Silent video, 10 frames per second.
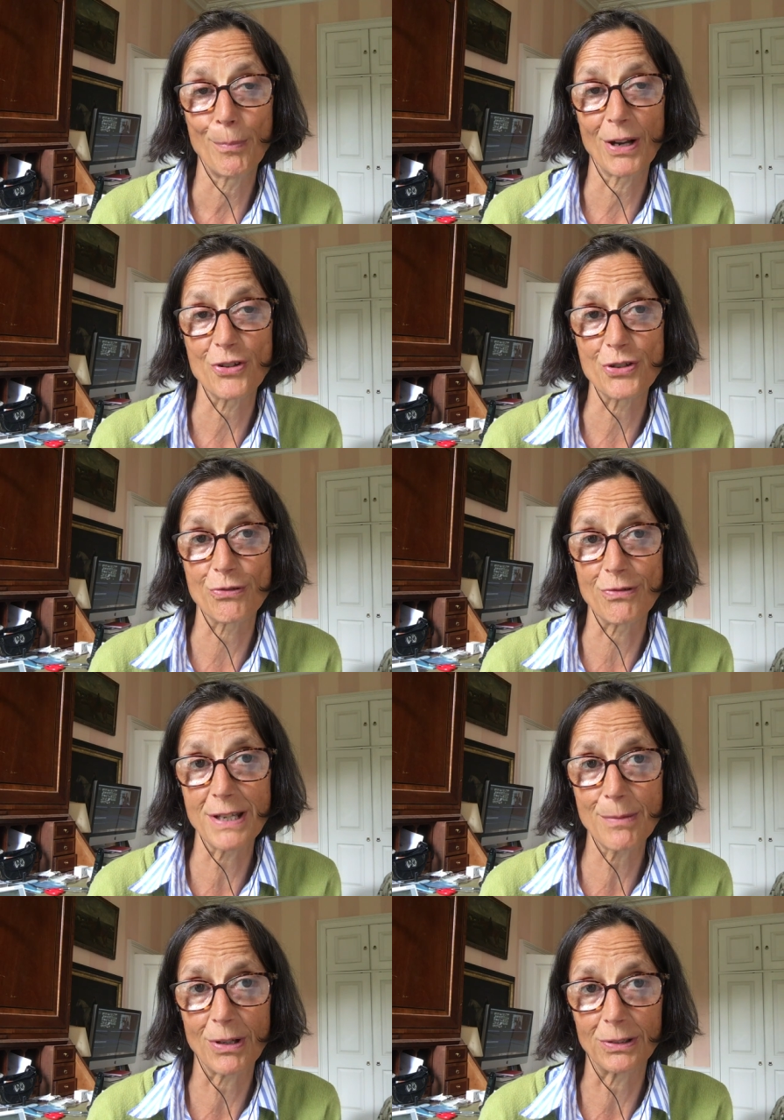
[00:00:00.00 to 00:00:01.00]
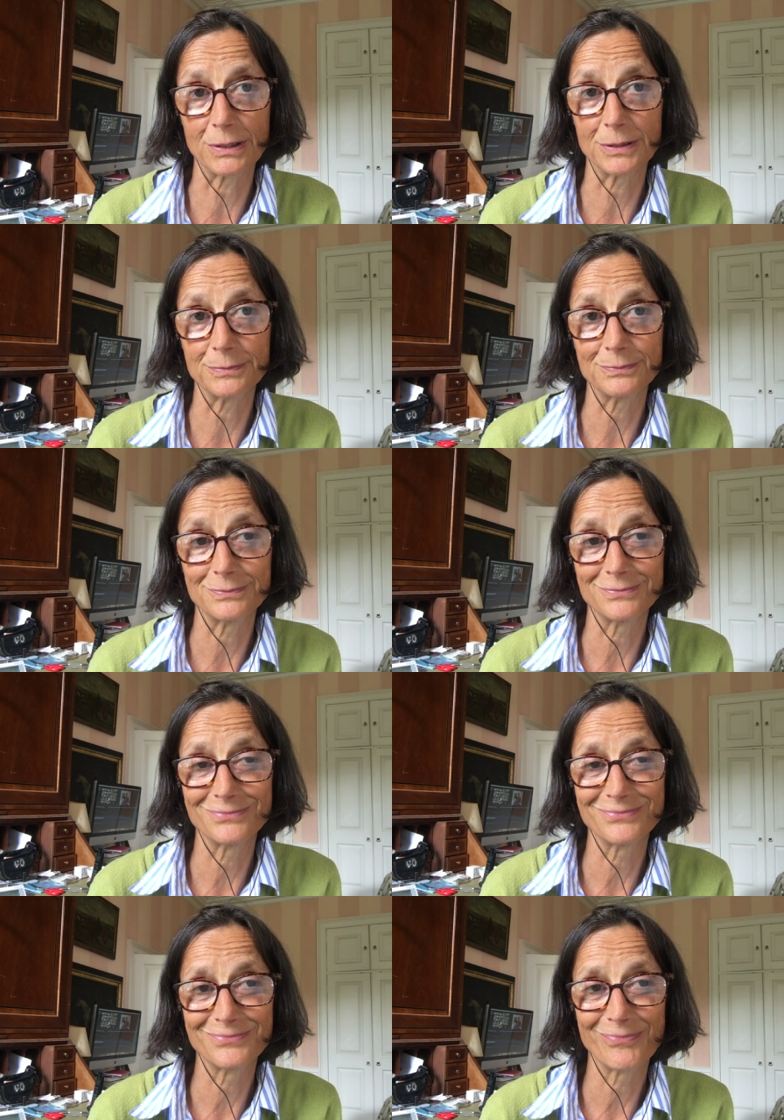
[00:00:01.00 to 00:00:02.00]
But dream on.
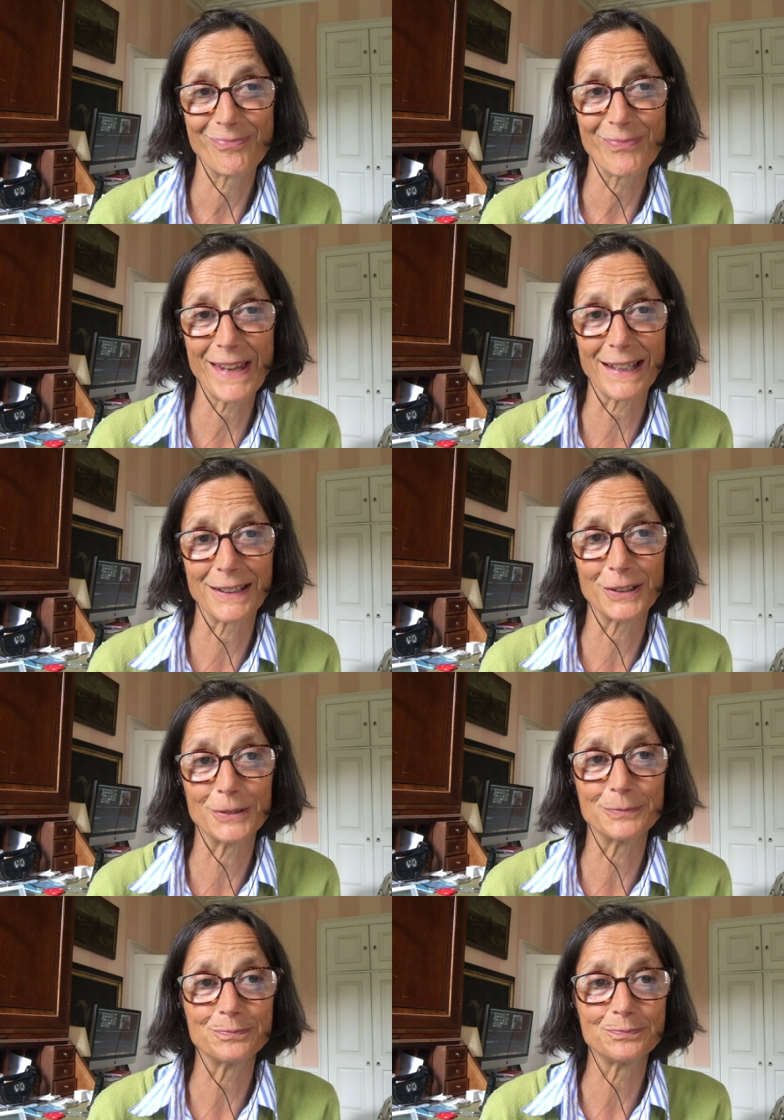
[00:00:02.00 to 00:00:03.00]
Thank you.